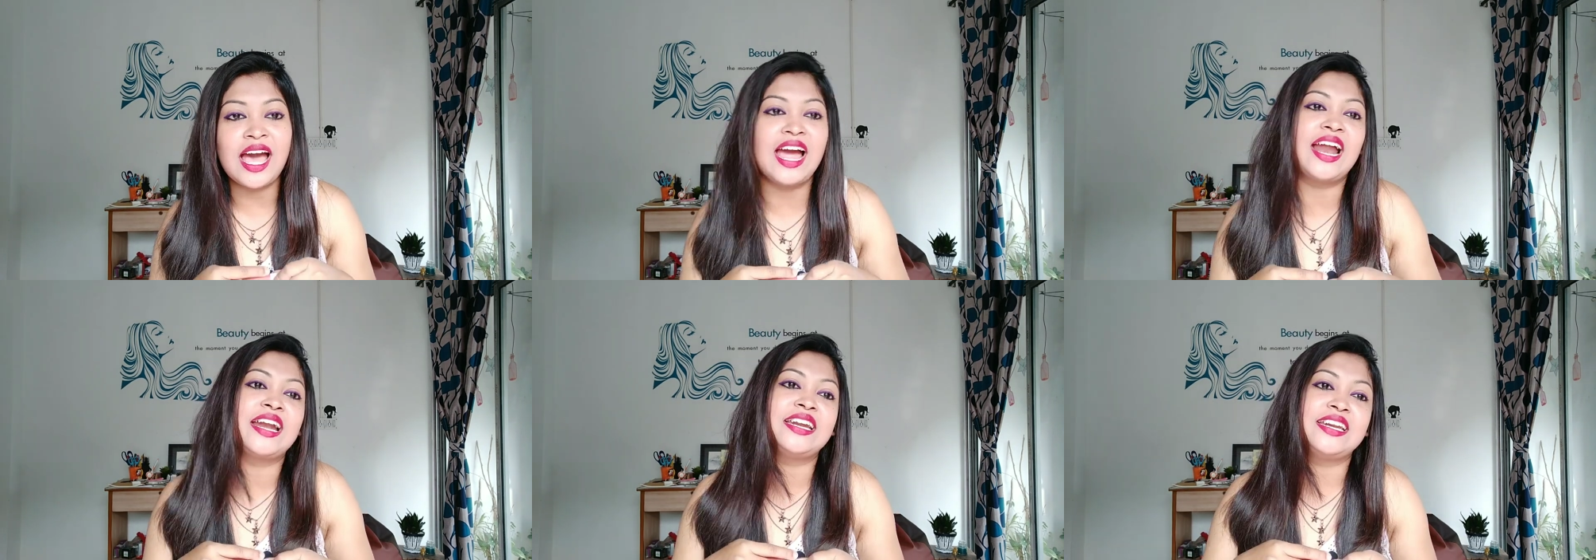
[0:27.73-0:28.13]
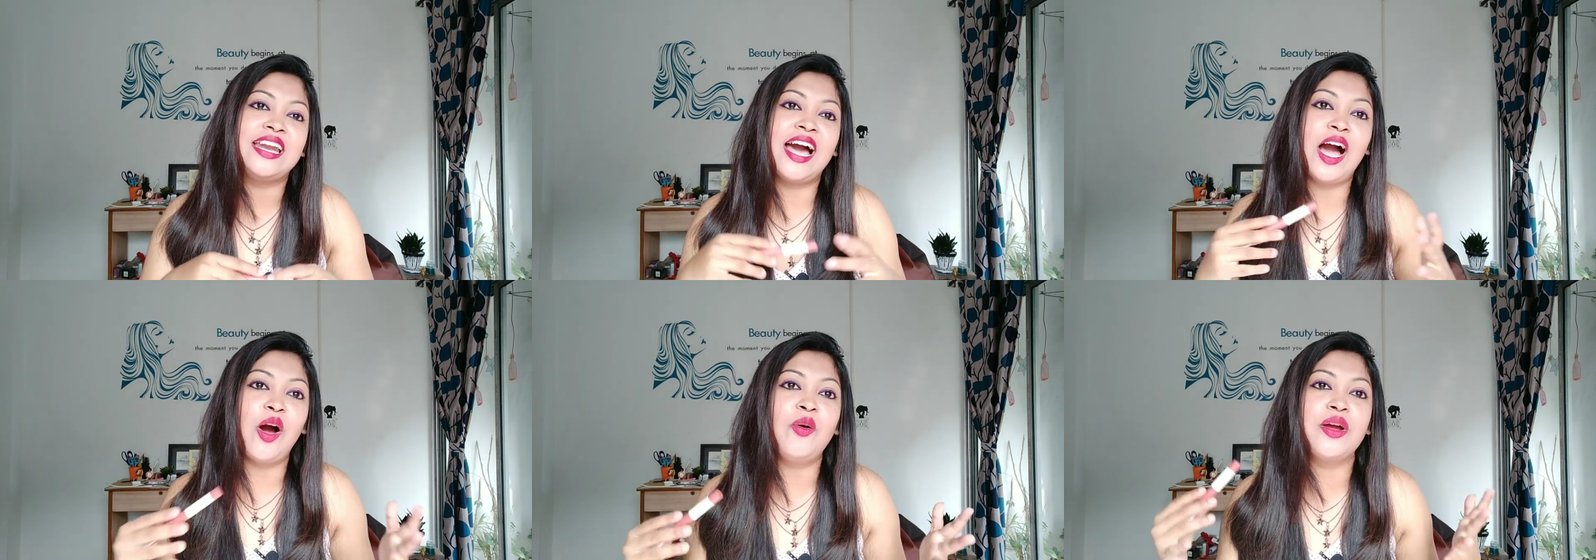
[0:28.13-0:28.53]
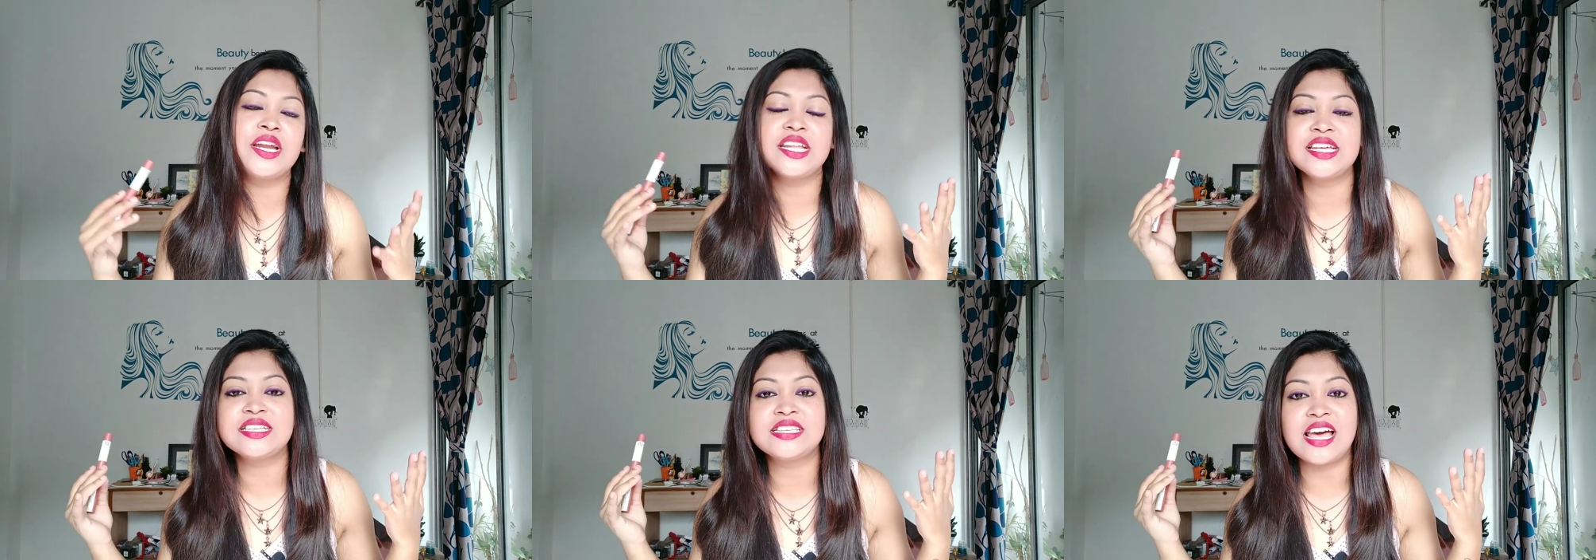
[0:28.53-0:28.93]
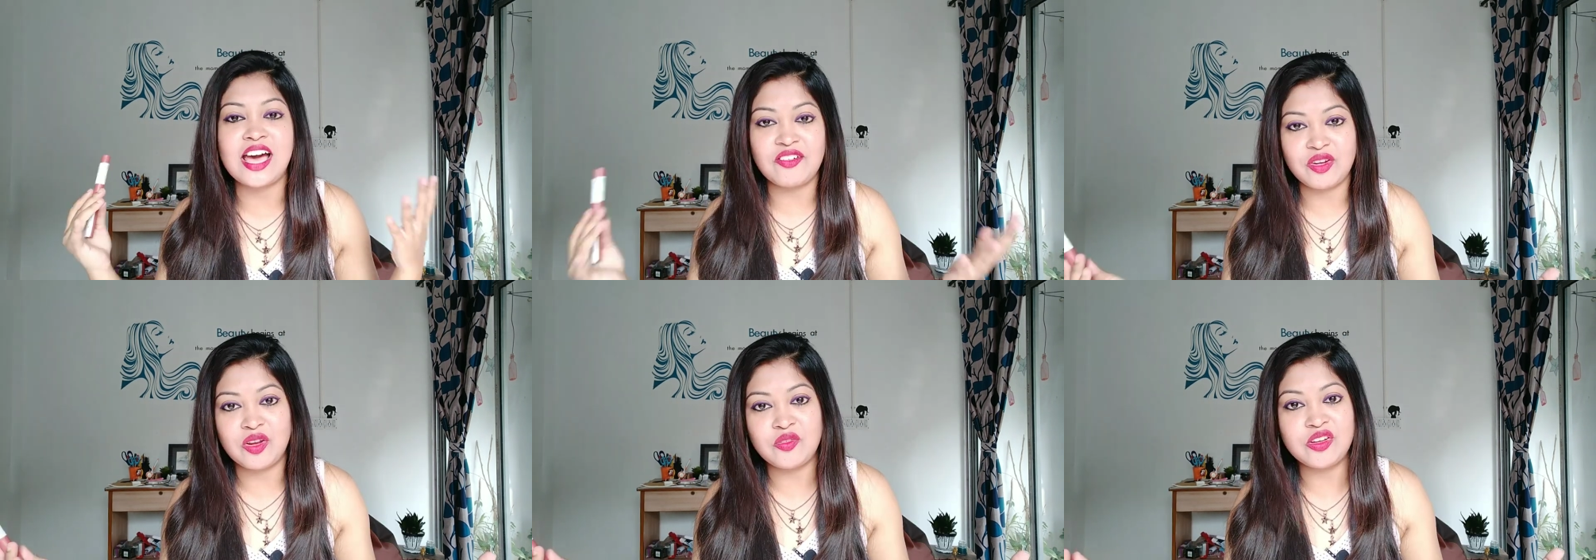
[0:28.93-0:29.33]
and now it is
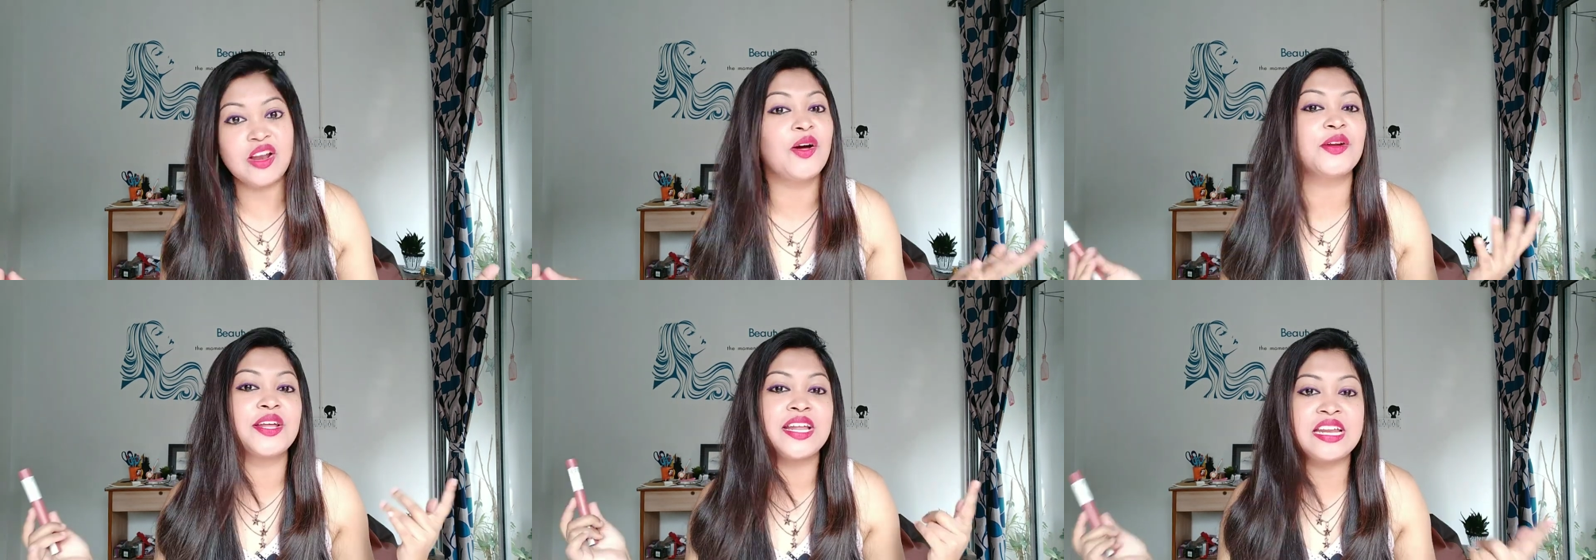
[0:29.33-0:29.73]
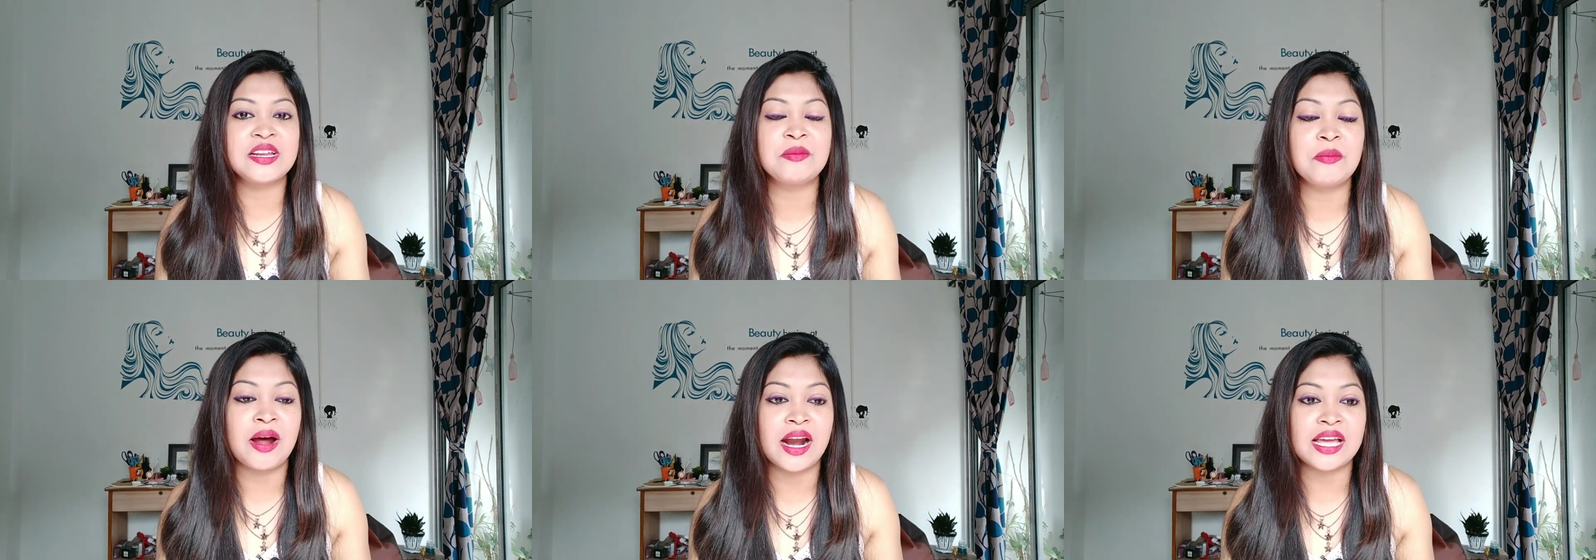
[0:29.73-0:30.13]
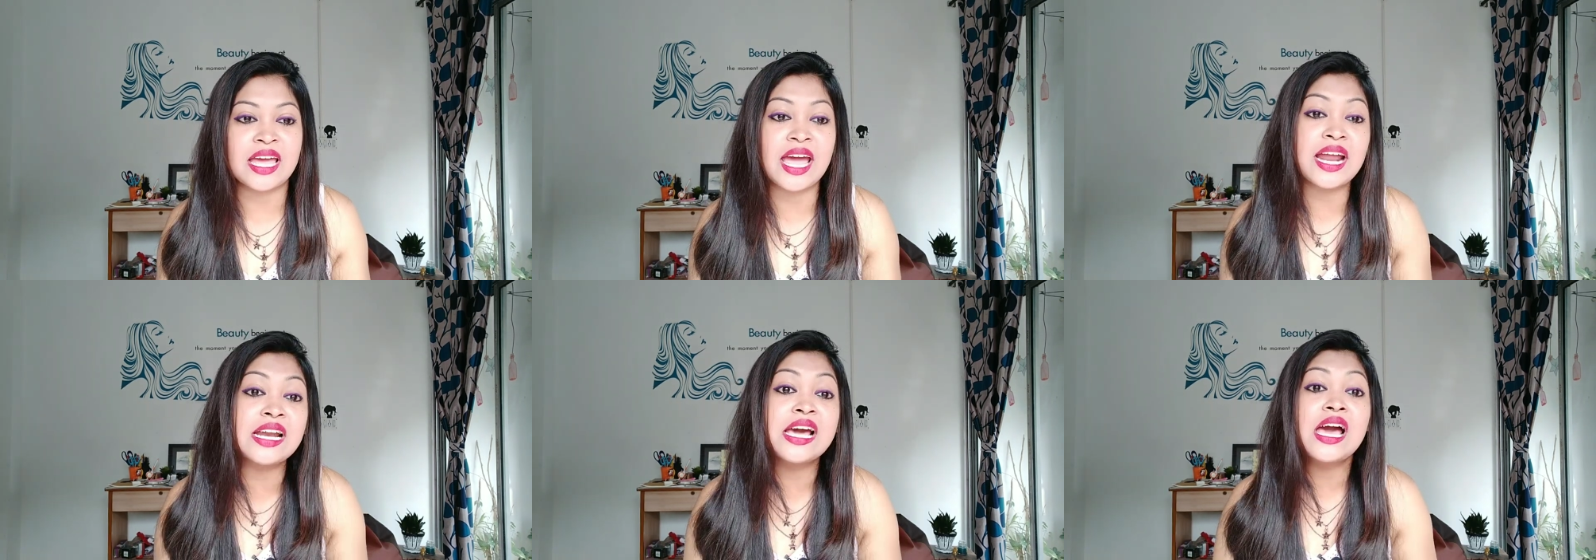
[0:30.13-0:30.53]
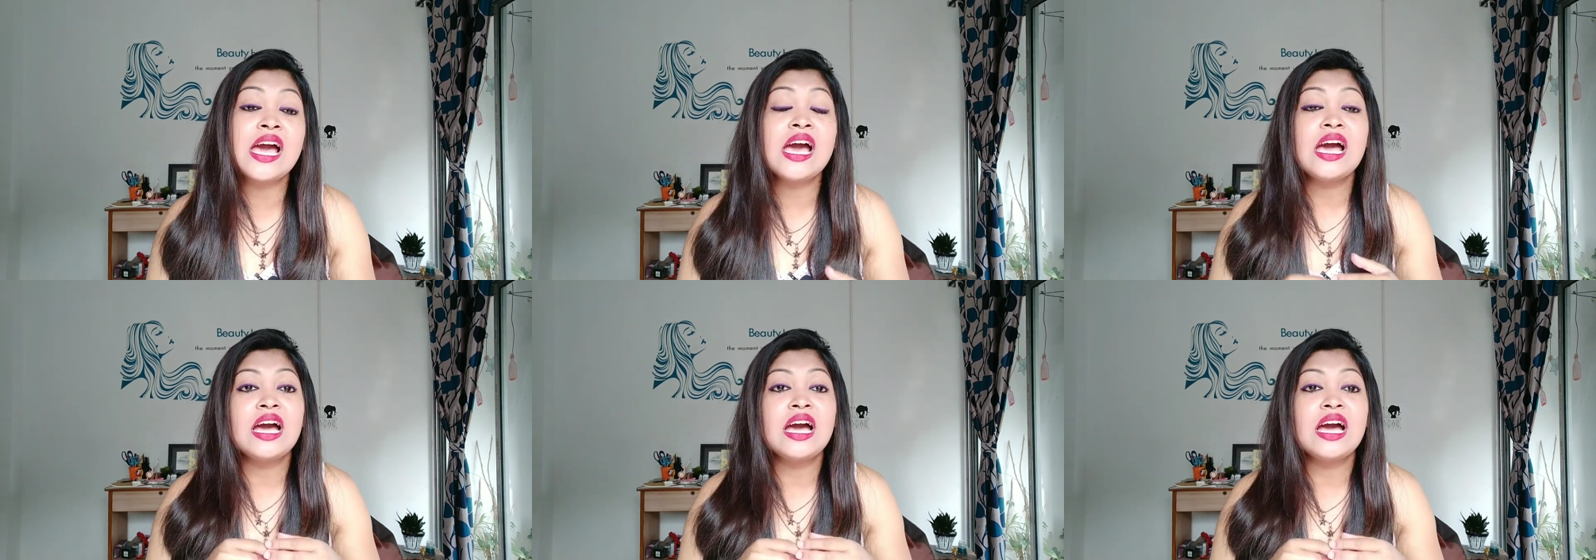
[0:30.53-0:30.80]
available on Indian market.